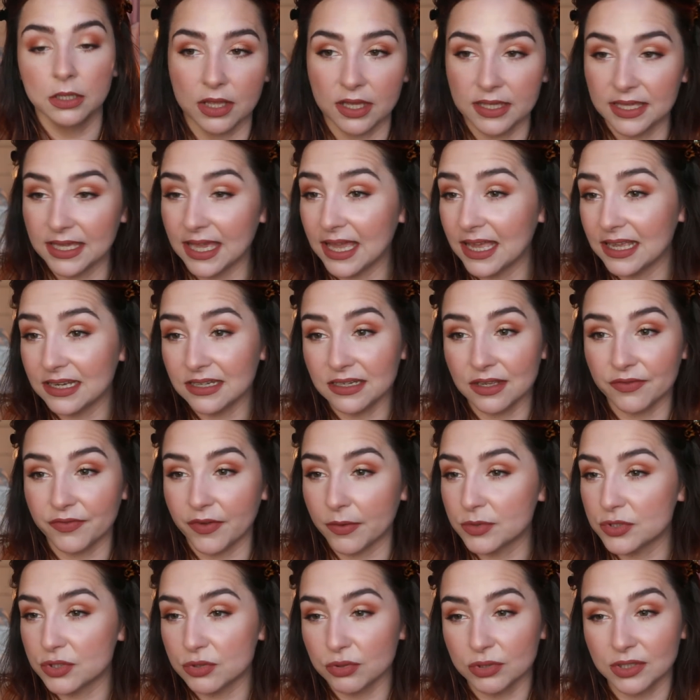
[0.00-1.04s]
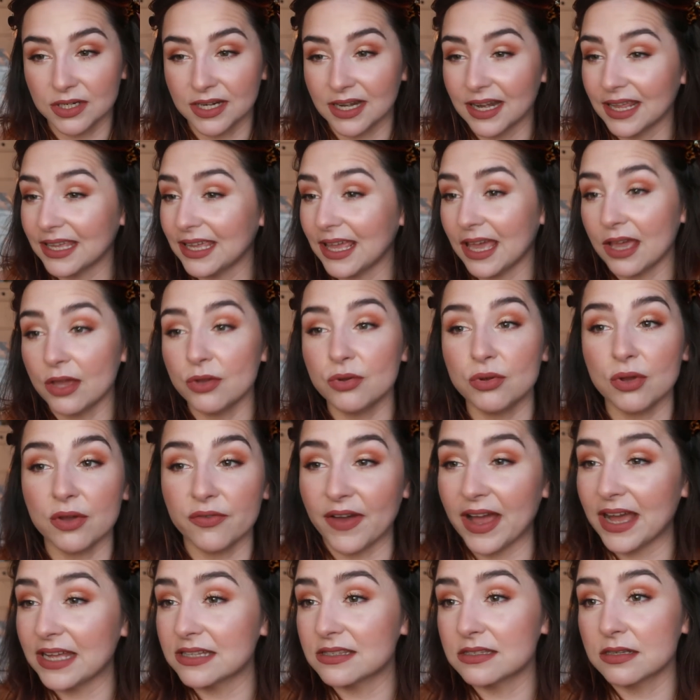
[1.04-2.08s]
Again, if I was going a night out, if
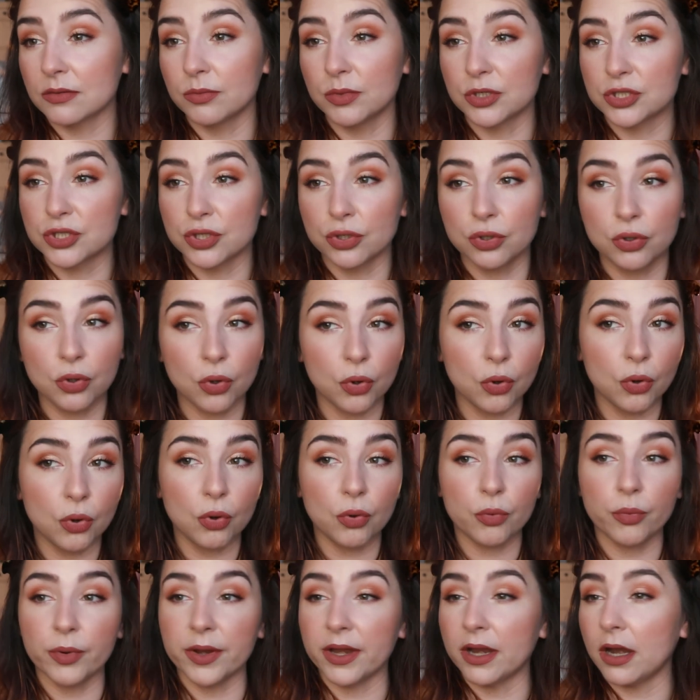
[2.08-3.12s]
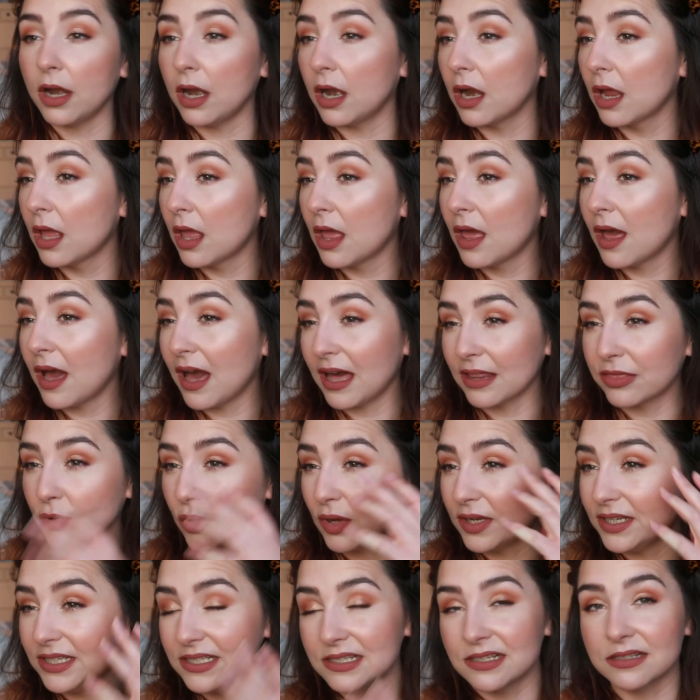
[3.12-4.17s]
I had somewhere to go where I thought
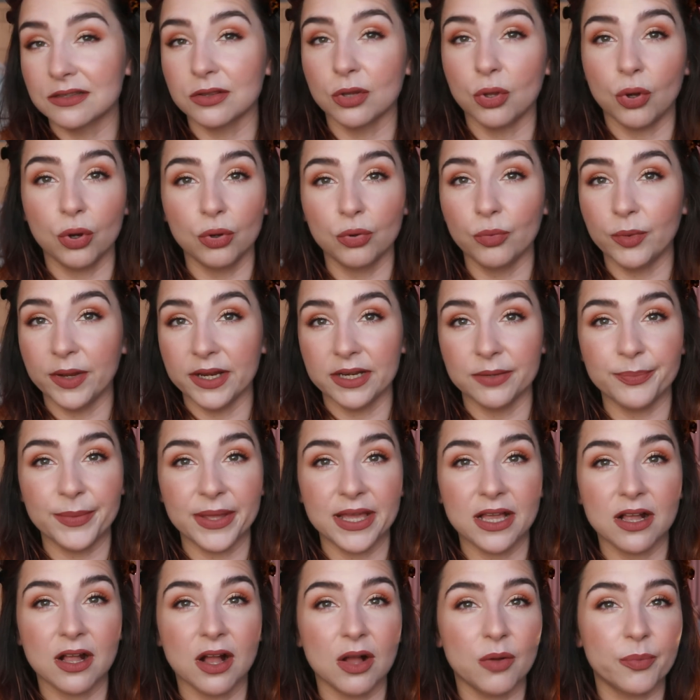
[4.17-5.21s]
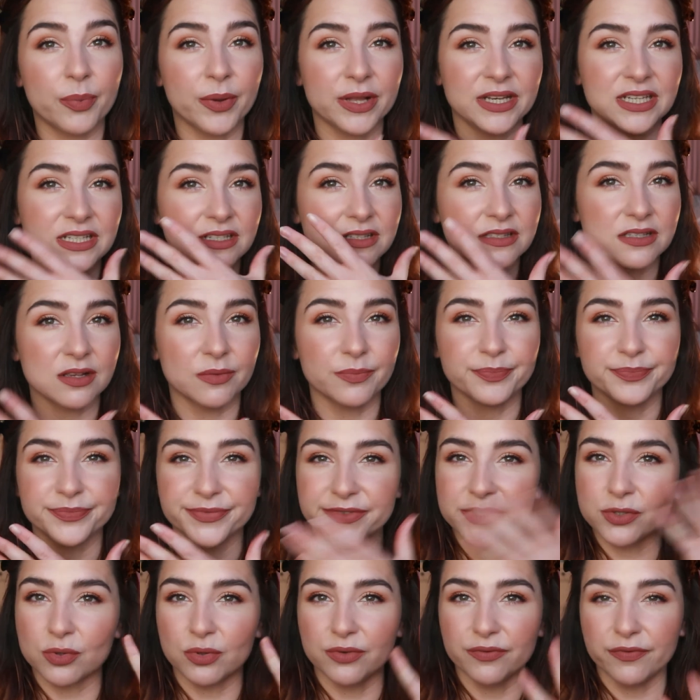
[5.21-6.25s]
I needed long wearing makeup, I needed
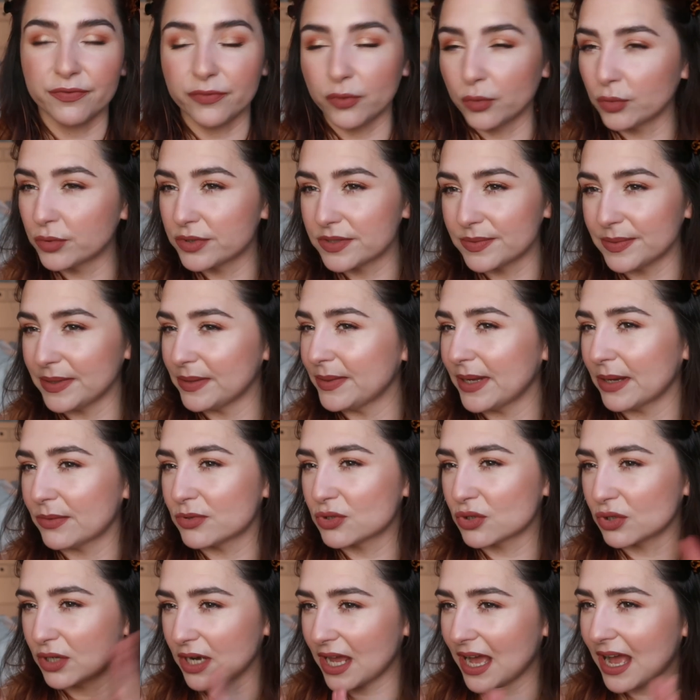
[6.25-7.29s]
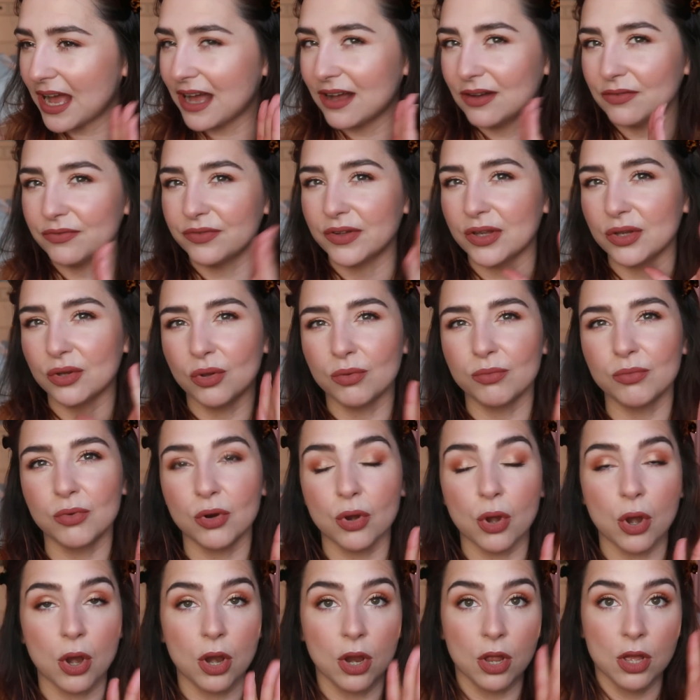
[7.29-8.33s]
something so in photos maybe I was going to have a lot
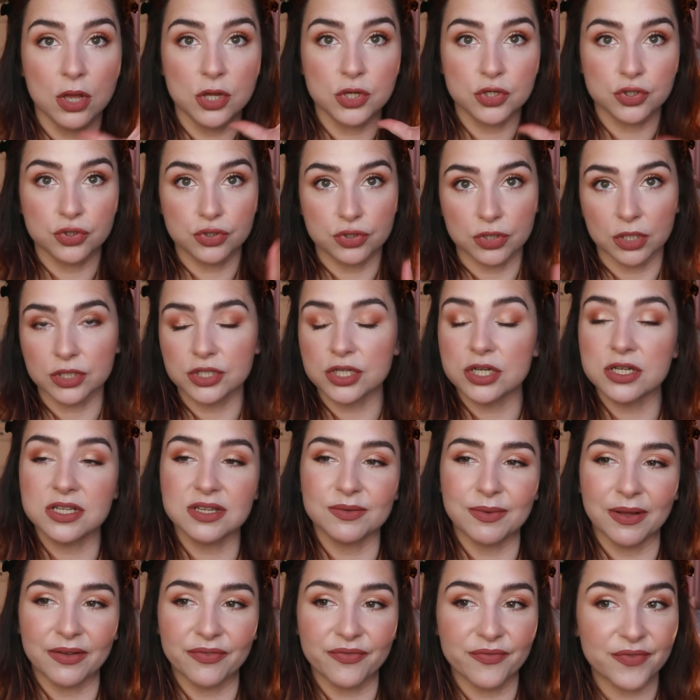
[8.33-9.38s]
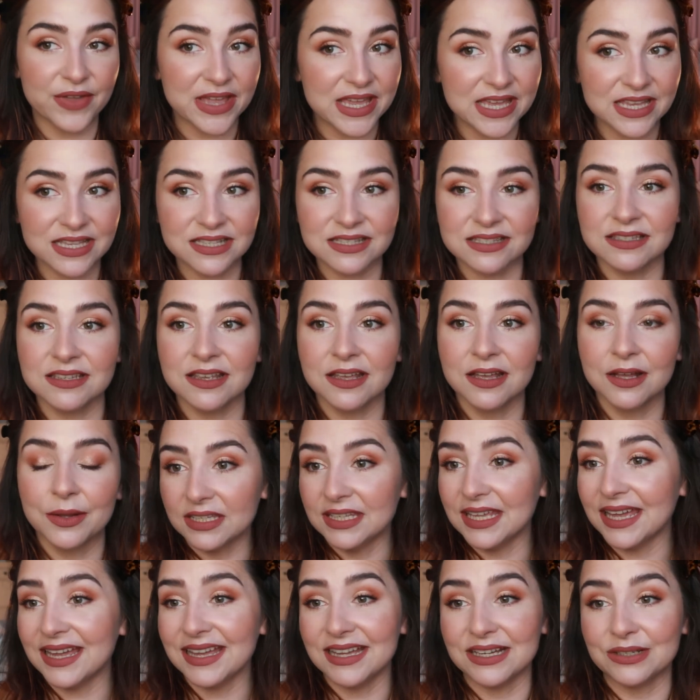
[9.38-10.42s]
more structure to my face,
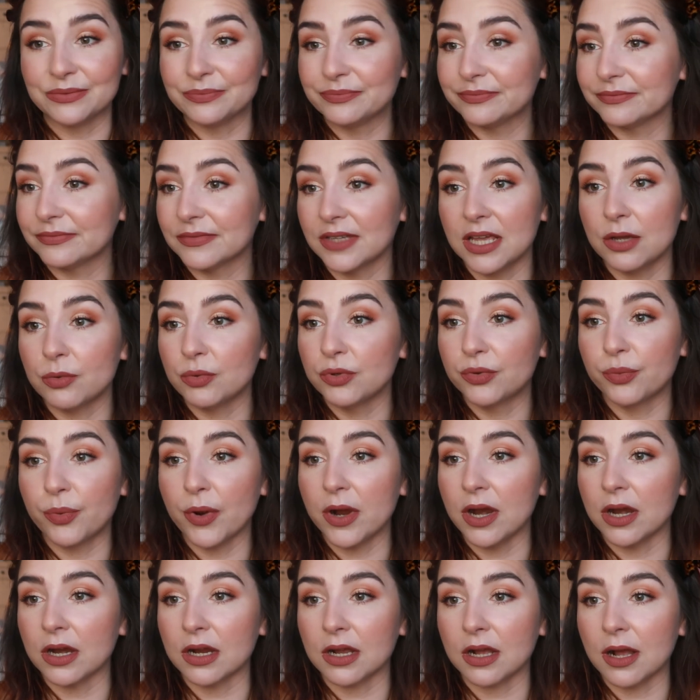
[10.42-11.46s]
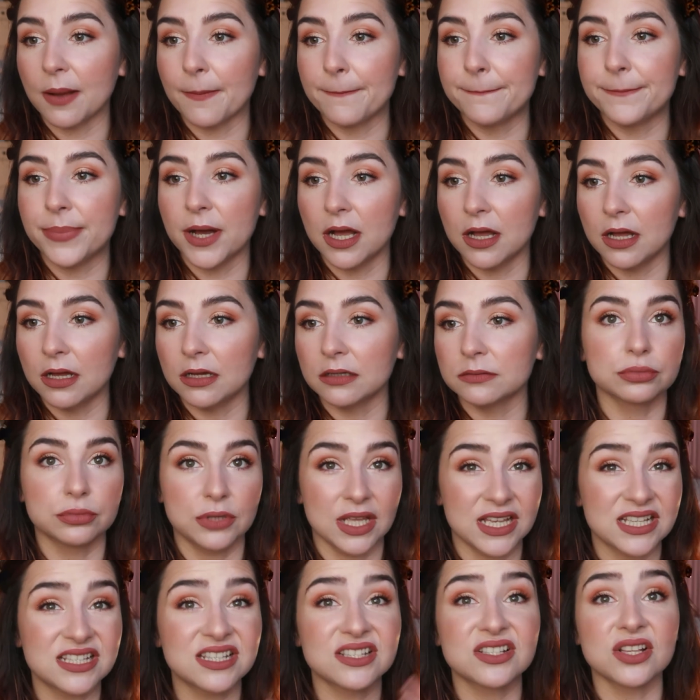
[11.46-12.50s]
yeah, it would work. But
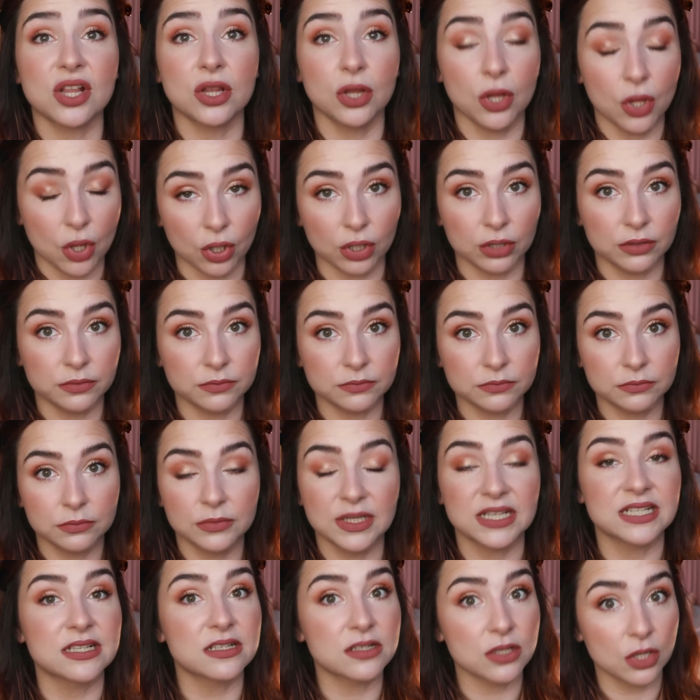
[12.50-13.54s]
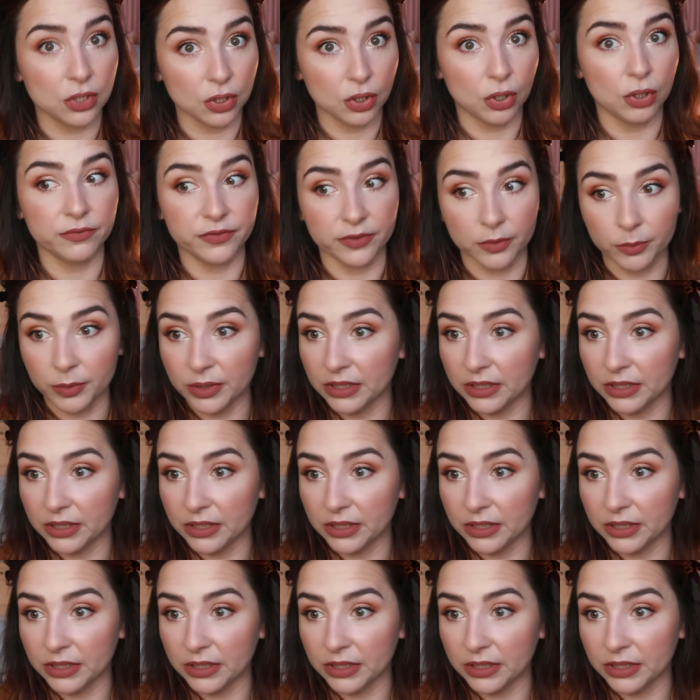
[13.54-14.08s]
this is a lot. This is a lot for